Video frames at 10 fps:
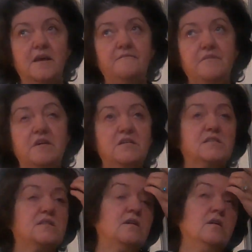that
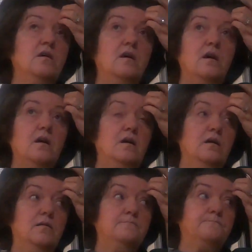fixed.
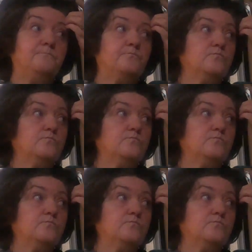Um,